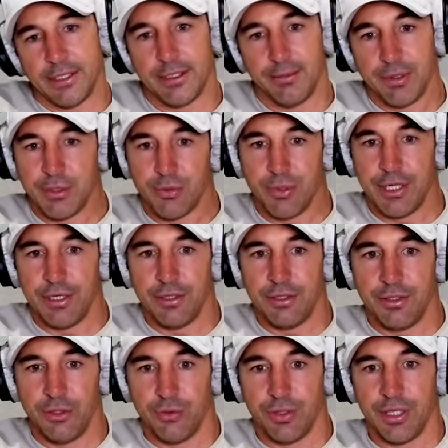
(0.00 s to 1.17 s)
in between
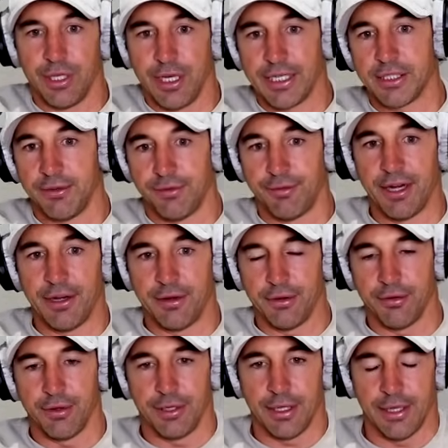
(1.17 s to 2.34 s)
you and the next defender
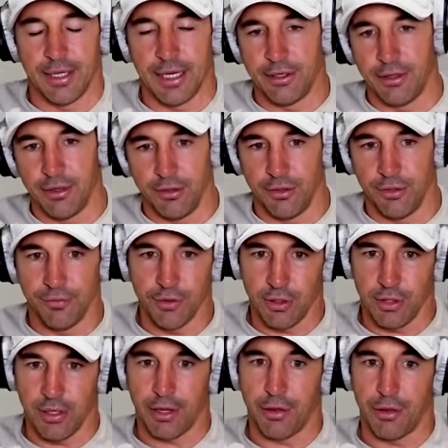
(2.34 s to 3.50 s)
and that. You've got
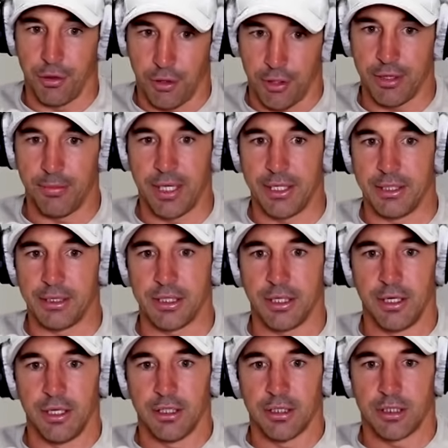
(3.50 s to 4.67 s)
like 30 metres.
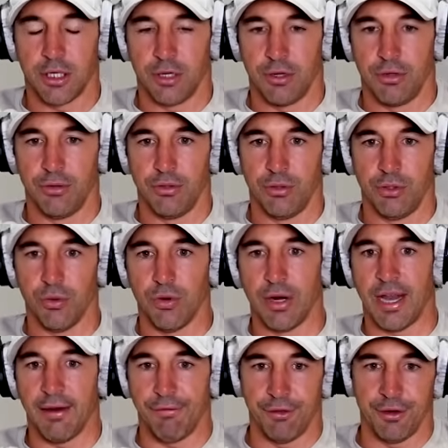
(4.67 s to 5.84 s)
So your
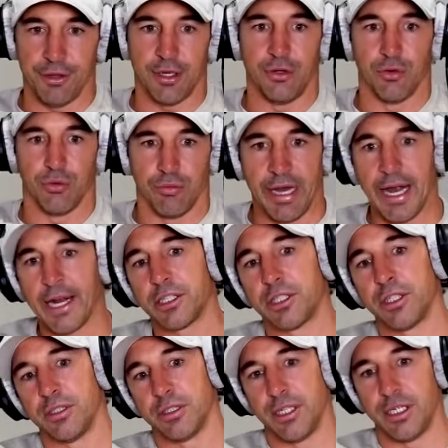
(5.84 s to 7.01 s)
effort and your
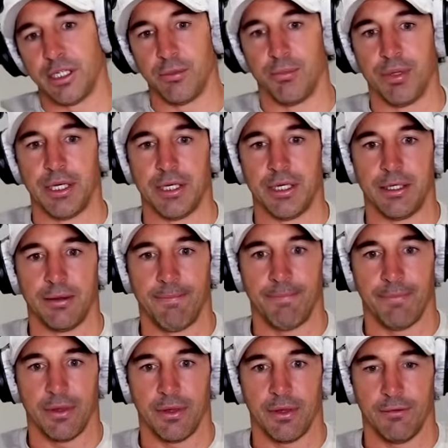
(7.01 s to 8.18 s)
reactions need to be
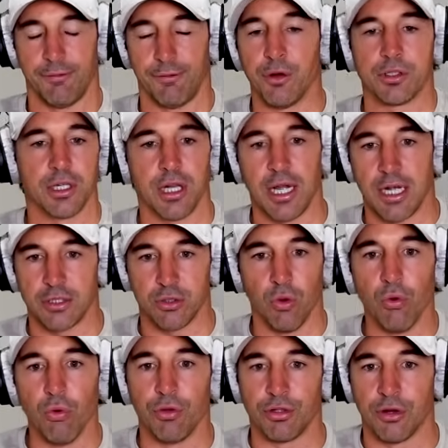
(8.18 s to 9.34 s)
first class
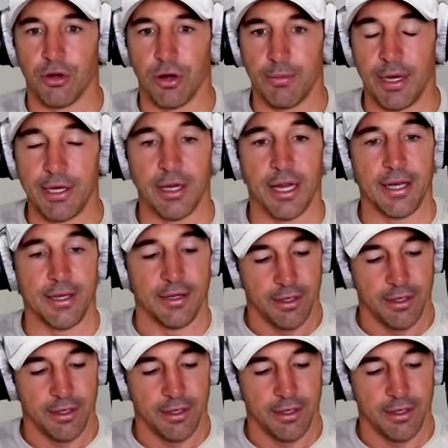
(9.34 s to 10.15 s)
all the time. And